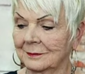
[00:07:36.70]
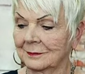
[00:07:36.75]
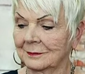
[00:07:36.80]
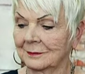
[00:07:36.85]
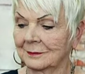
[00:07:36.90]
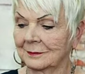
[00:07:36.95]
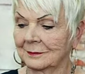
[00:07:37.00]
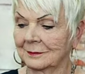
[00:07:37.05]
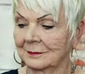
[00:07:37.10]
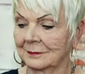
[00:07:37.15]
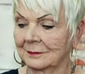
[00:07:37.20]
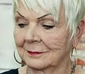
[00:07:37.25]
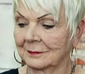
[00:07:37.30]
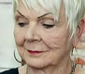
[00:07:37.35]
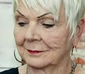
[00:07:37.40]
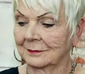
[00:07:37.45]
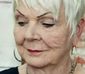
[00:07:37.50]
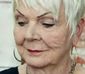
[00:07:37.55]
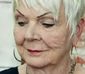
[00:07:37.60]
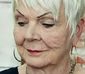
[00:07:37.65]

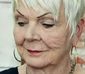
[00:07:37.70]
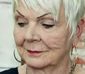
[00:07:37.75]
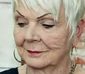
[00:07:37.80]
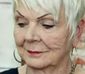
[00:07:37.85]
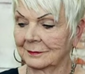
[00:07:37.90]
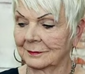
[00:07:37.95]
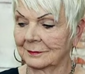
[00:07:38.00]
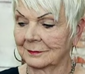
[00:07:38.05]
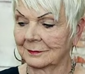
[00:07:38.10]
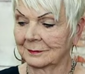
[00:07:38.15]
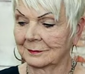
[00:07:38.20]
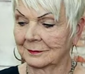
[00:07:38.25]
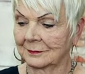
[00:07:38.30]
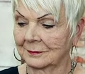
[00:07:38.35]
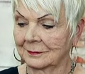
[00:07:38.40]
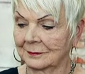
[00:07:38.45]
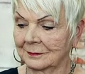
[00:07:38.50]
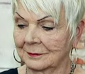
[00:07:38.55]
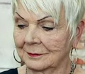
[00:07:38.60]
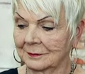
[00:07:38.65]

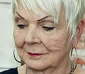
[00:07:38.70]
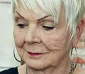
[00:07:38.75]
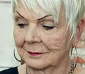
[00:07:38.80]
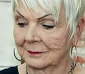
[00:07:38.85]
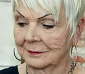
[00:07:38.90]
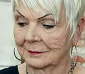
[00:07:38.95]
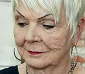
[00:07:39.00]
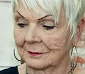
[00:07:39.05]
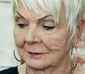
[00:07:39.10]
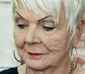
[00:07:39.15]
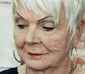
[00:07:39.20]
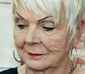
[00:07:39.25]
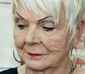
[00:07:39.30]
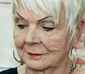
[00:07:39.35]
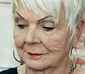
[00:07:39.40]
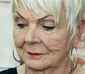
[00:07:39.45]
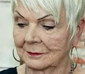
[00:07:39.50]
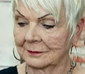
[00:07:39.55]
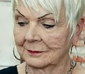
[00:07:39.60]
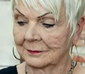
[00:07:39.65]

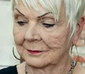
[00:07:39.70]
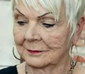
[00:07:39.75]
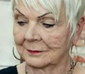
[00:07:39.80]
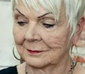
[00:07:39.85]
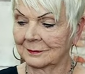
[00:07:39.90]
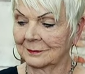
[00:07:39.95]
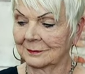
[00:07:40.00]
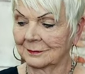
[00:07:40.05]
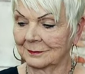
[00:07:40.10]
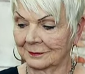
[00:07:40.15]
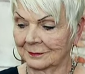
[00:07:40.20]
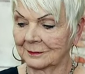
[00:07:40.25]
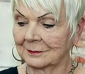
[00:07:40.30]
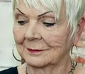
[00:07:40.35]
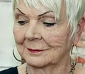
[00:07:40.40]
(not speaking)